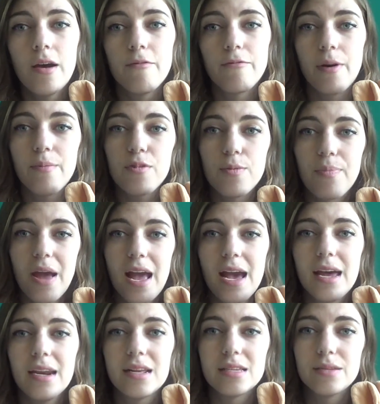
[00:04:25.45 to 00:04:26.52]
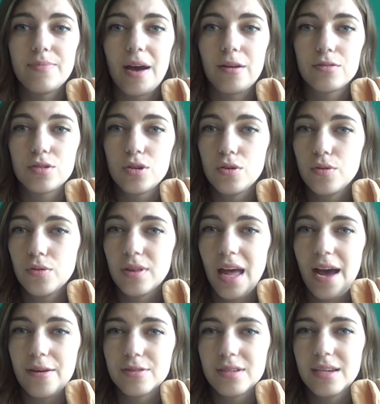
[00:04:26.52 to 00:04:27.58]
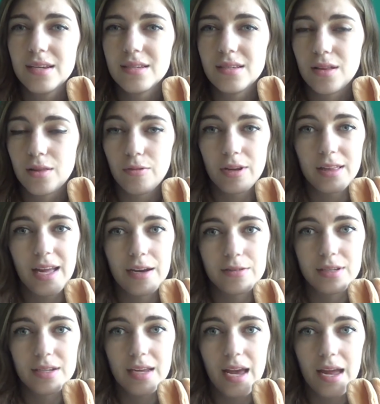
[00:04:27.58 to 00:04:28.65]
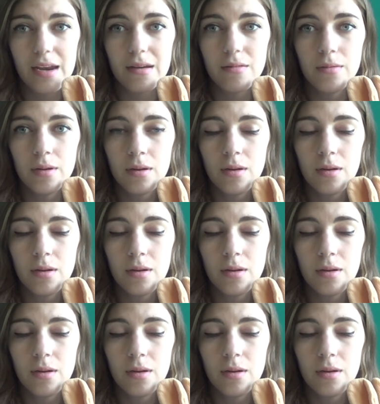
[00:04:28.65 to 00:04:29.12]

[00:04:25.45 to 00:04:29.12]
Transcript: from Japan is about 2,000 to 3,000 yen